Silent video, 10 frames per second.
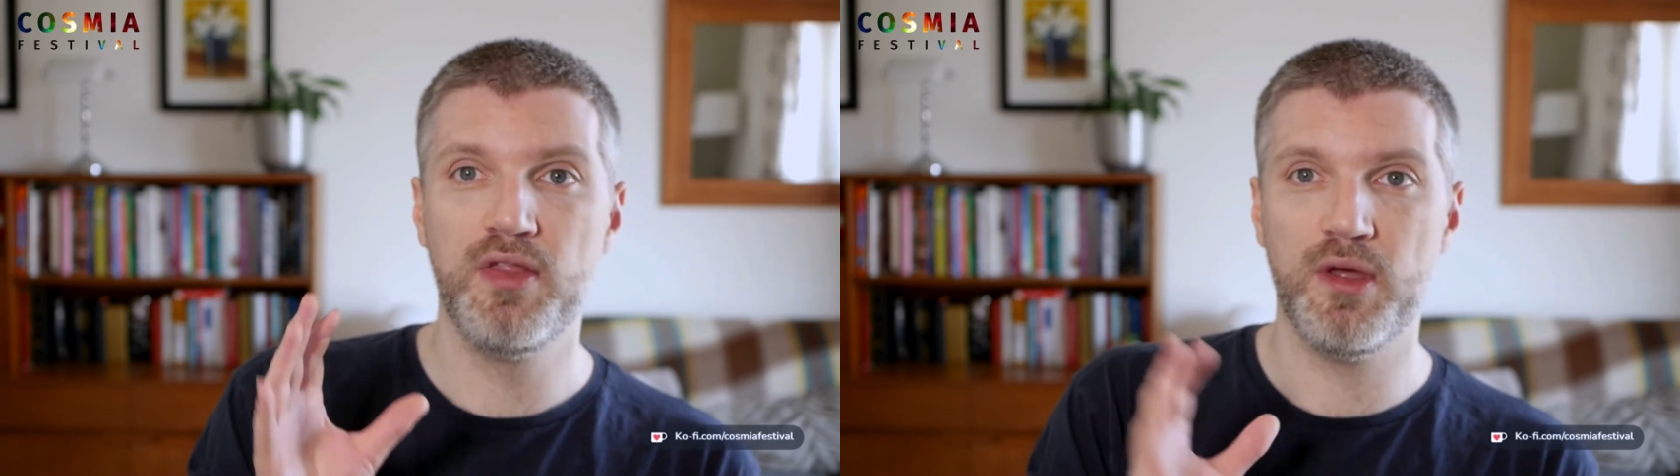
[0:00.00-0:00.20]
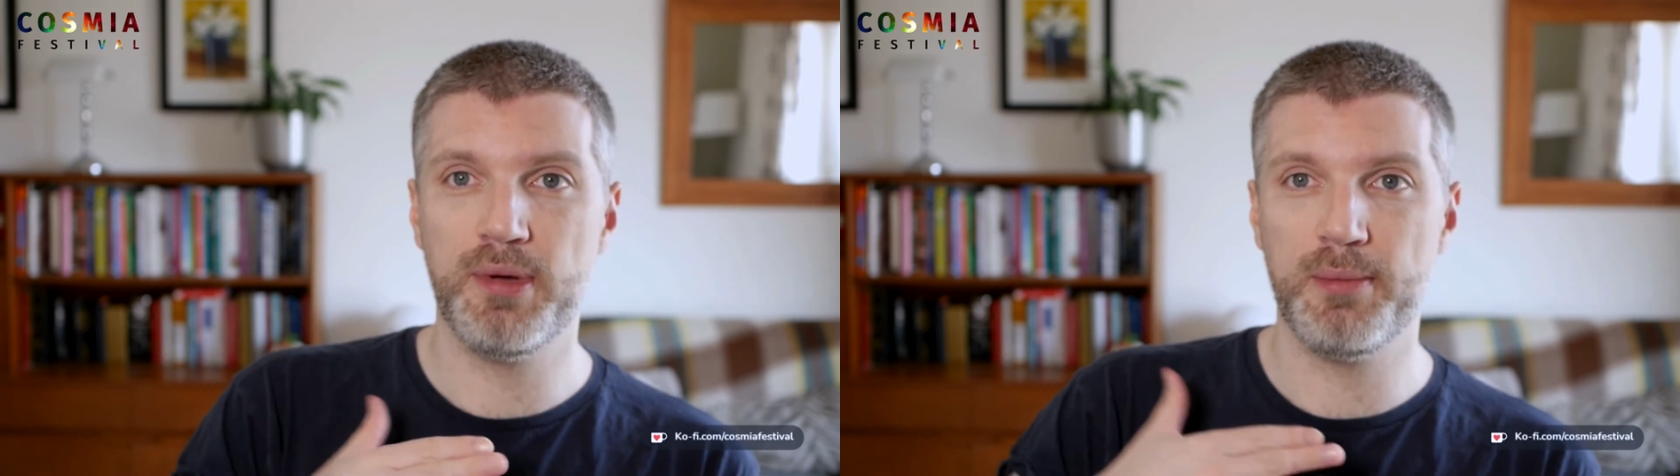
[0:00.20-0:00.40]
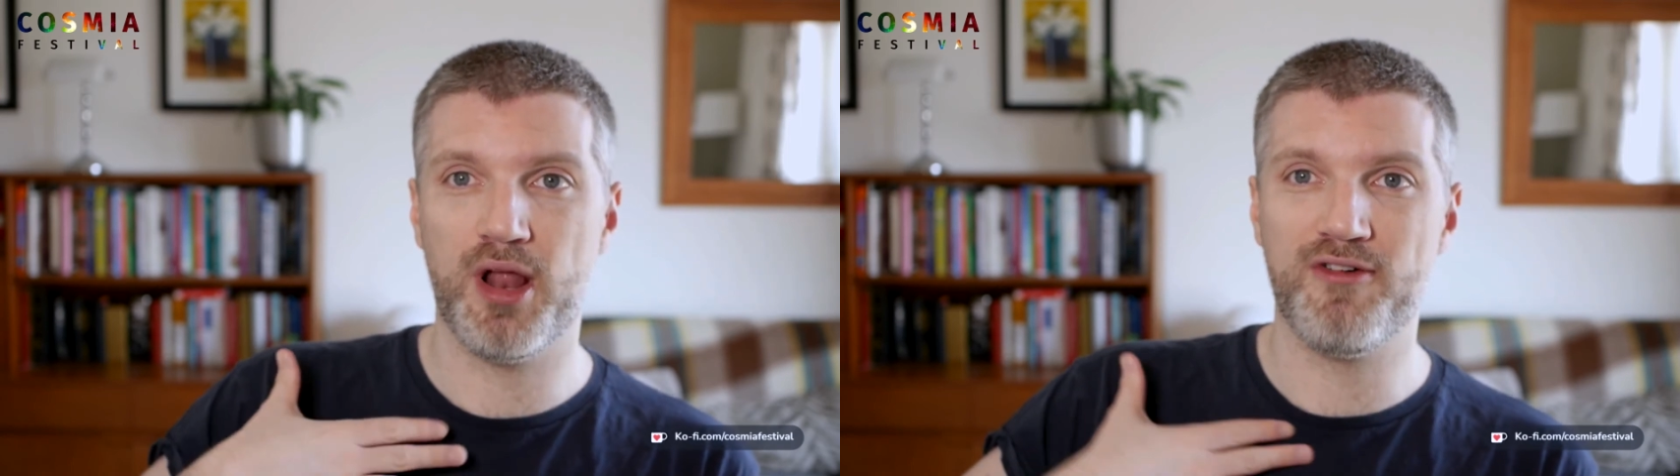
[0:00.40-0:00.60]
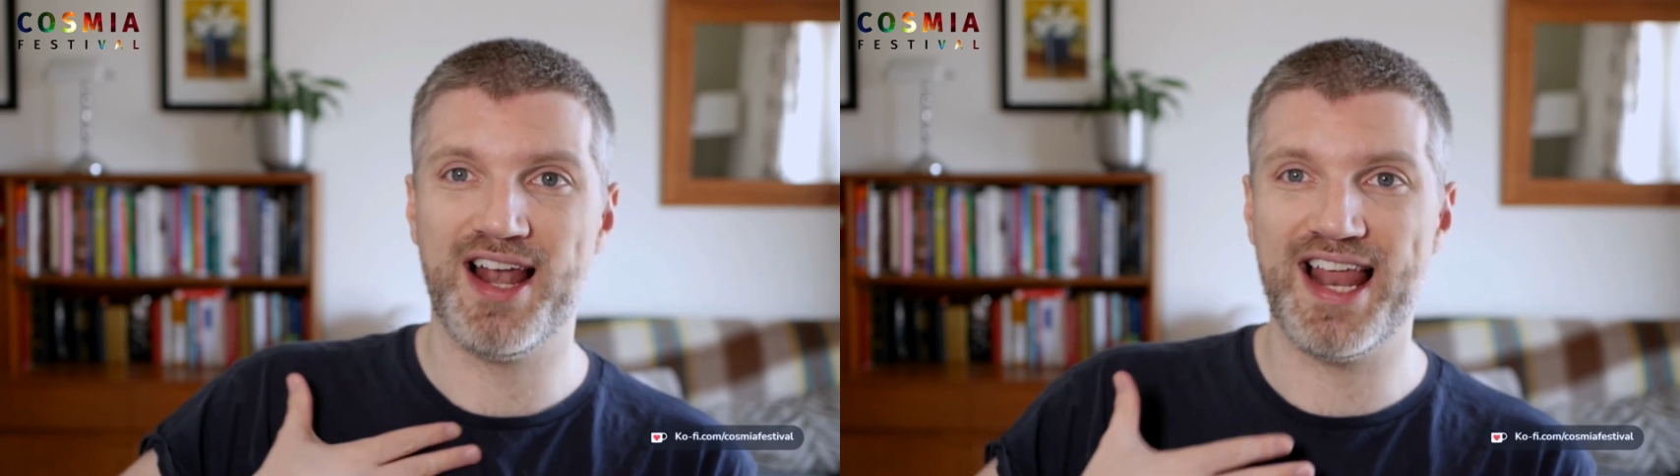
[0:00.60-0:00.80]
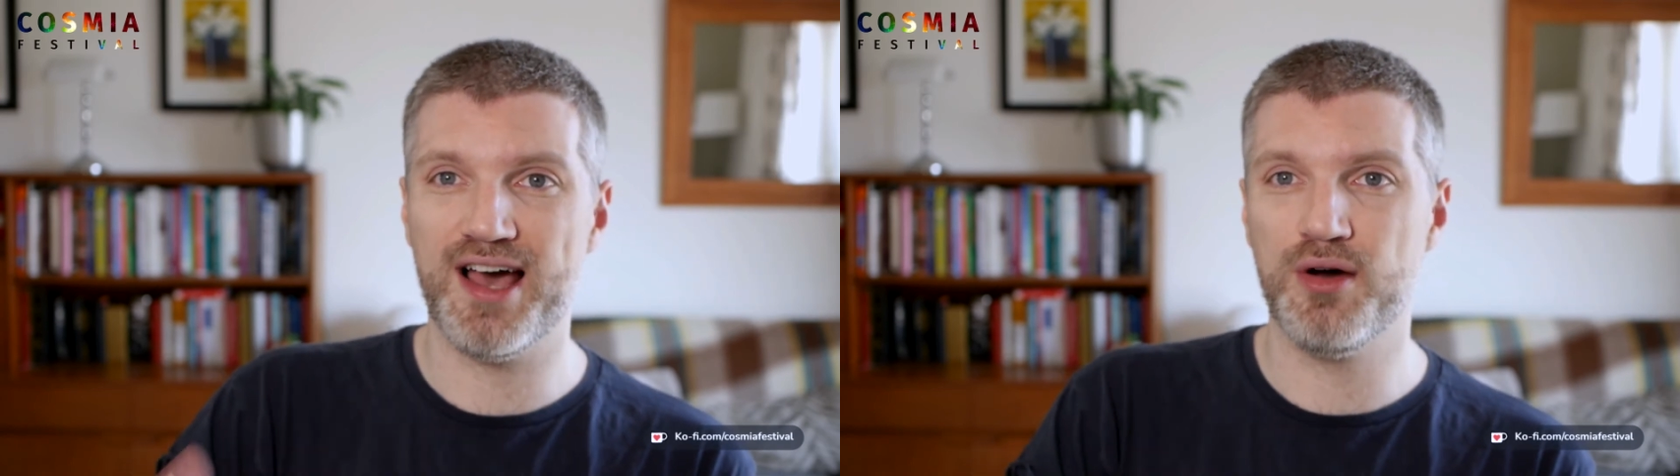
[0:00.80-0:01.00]
that people are
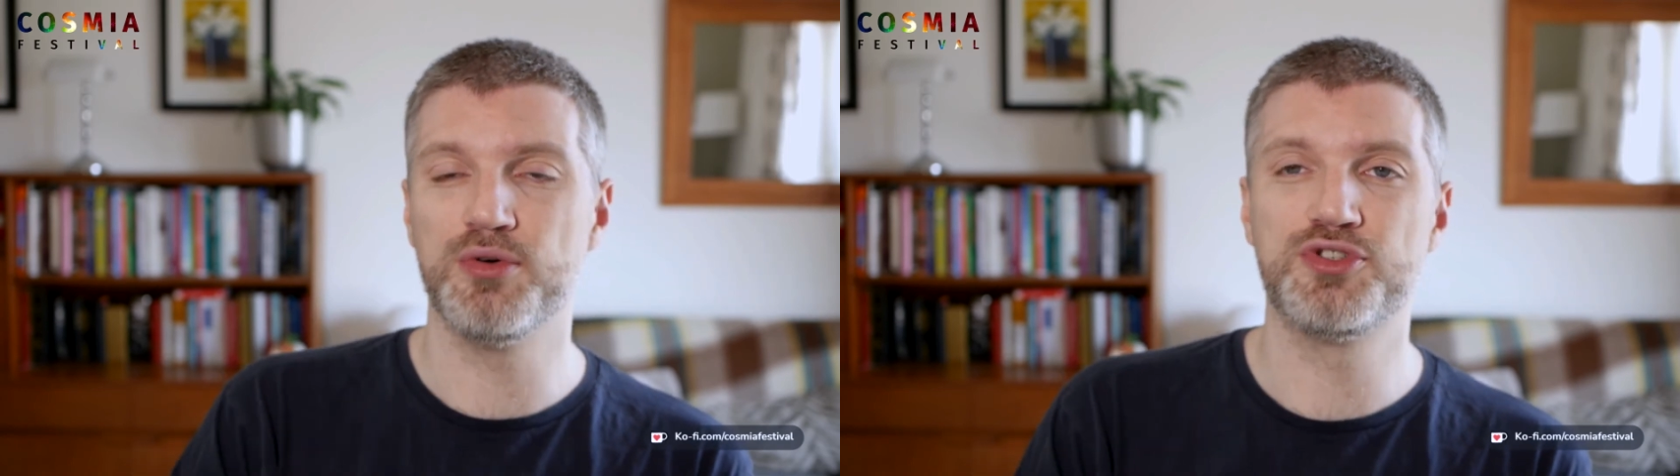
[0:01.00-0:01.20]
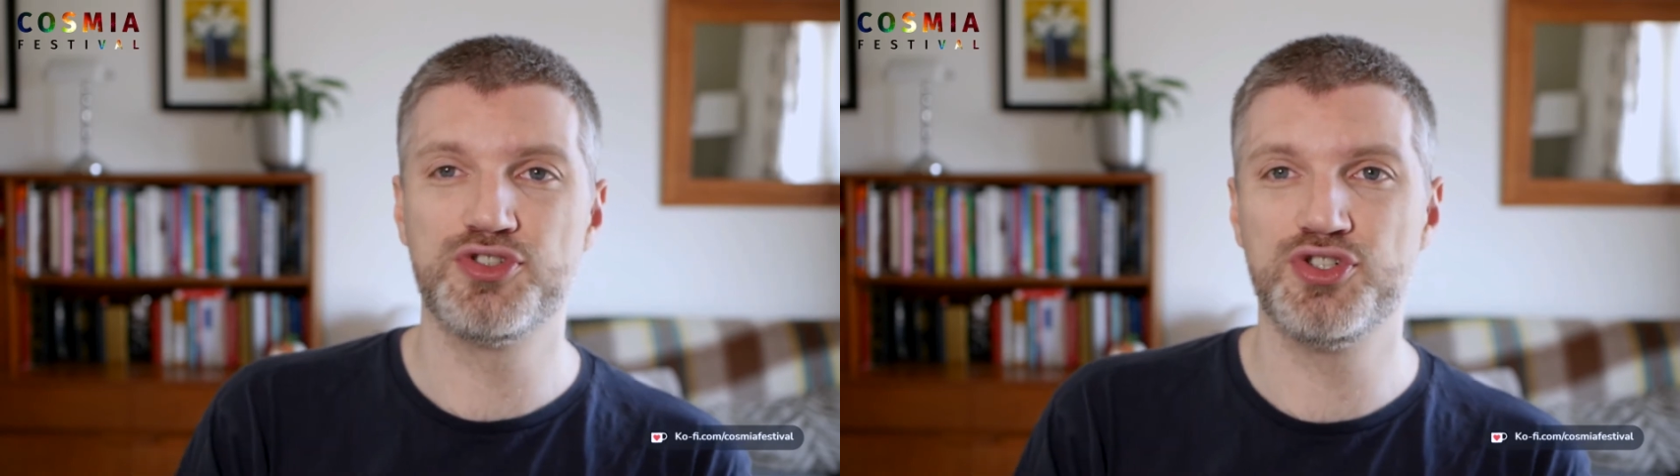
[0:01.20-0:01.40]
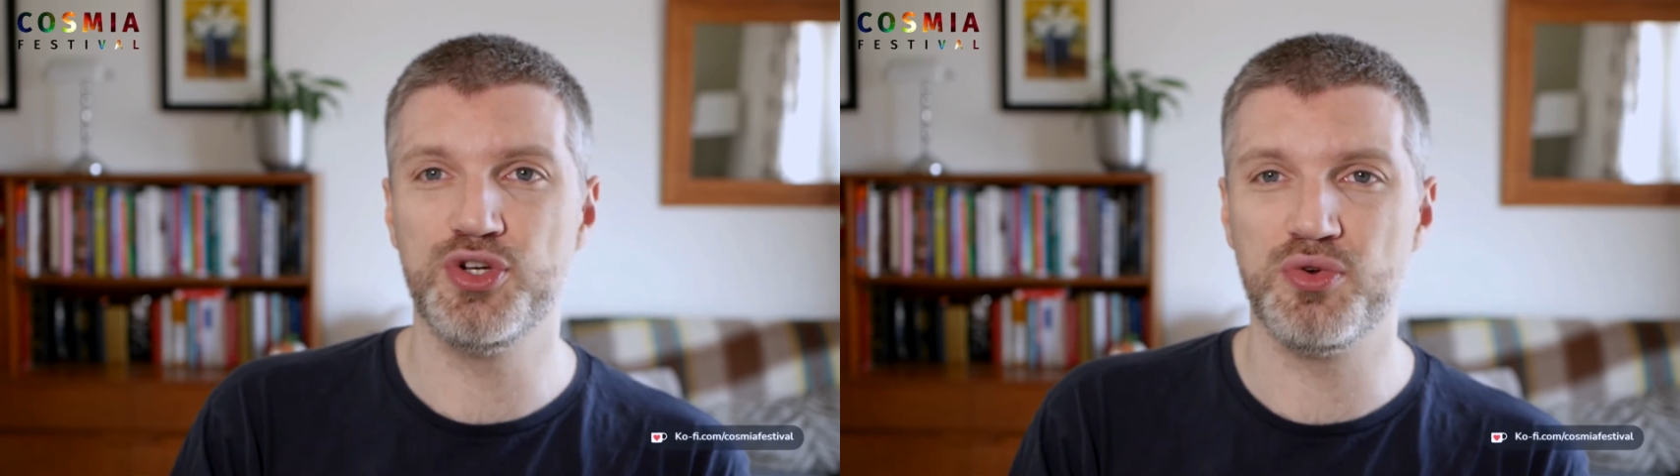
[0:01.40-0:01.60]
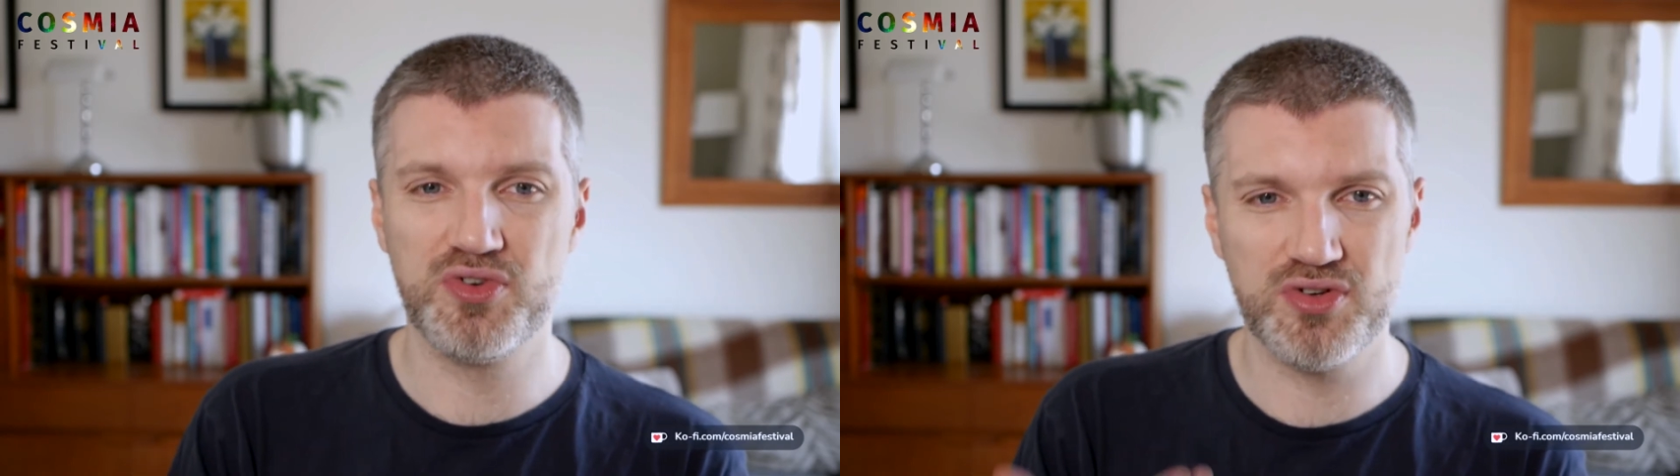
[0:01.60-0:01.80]
allowed to